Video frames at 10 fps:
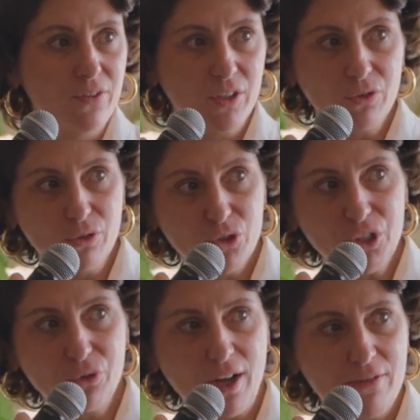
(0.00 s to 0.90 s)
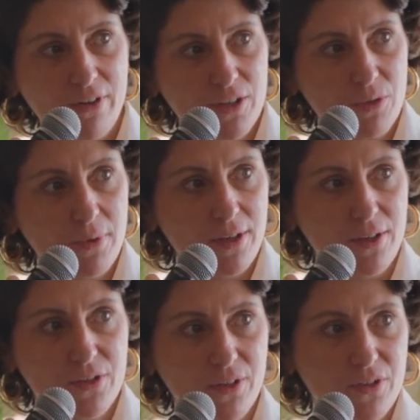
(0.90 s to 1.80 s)
technological
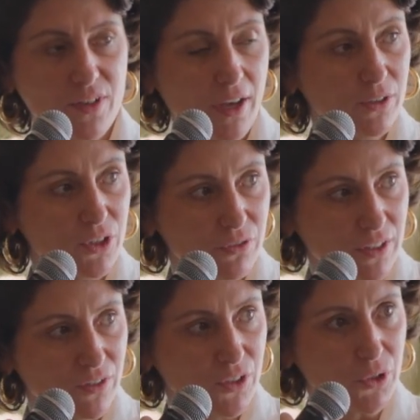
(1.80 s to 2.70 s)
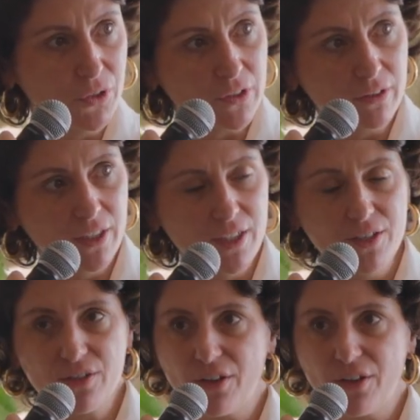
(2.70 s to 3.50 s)
advancements and scientific discoveries.